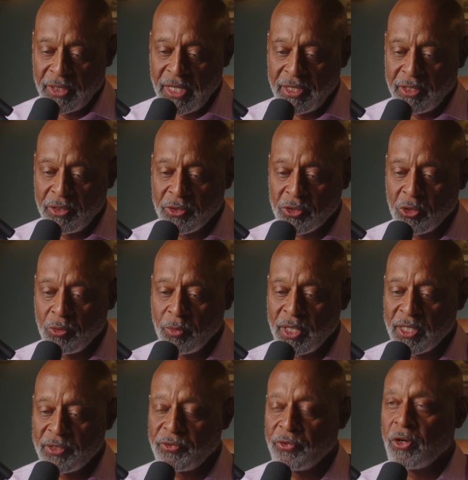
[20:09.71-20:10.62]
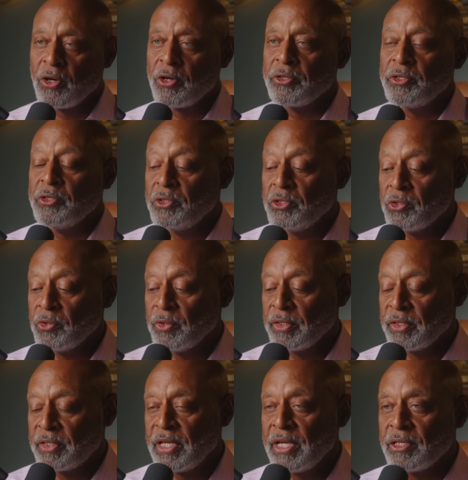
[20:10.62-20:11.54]
thank you so much for all you do
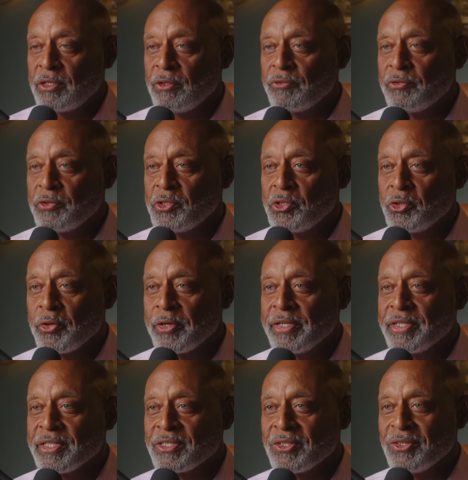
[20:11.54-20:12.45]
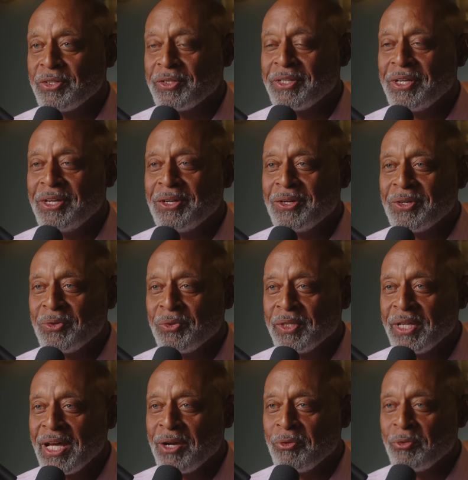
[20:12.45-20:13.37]
and thank you for joining us on
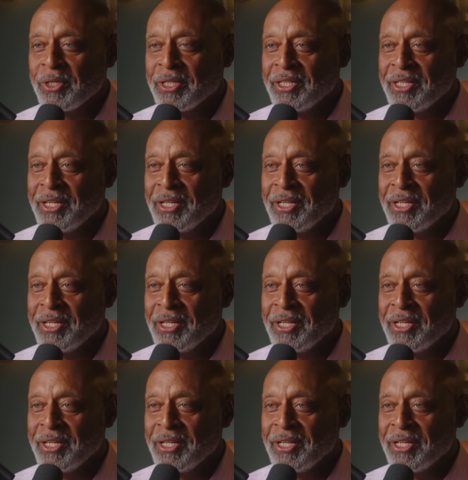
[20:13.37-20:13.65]
What I Want to